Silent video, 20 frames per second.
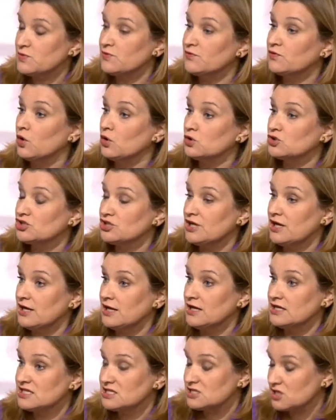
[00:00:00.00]
We've got
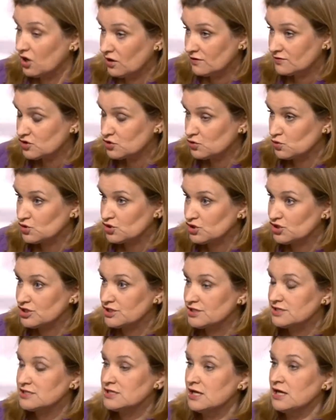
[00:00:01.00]
staff
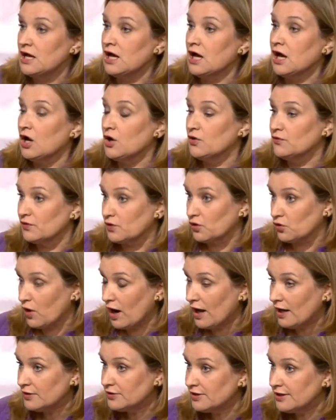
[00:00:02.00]
shortages,
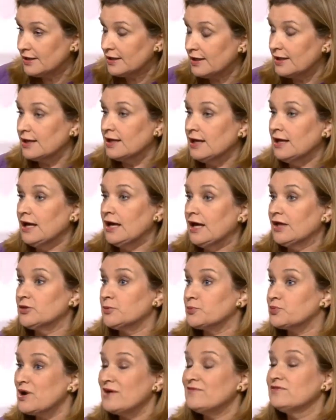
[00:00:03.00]
overcrowding,
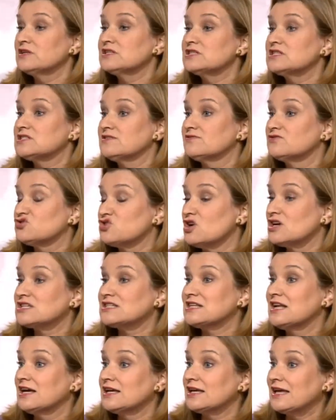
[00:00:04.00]
the prevalence of
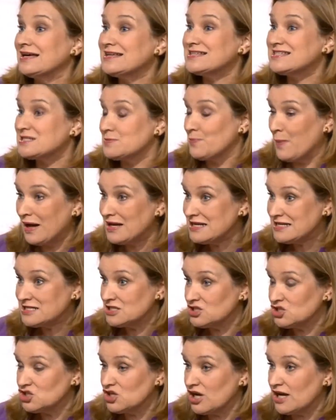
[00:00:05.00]
drugs like spice
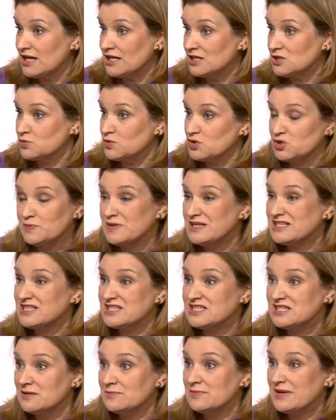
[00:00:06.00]
in jails, which means
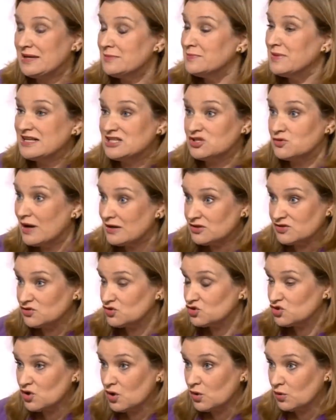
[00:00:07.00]
that some inmates are out of
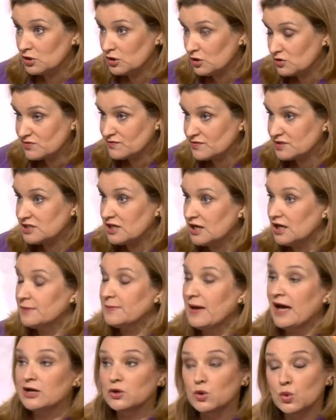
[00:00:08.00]
control a lot of the
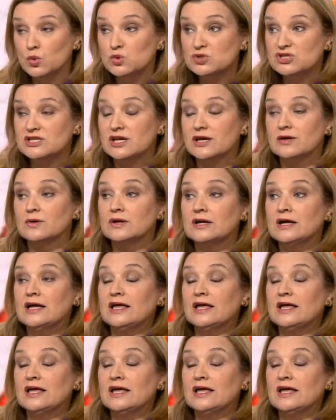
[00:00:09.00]
time, and also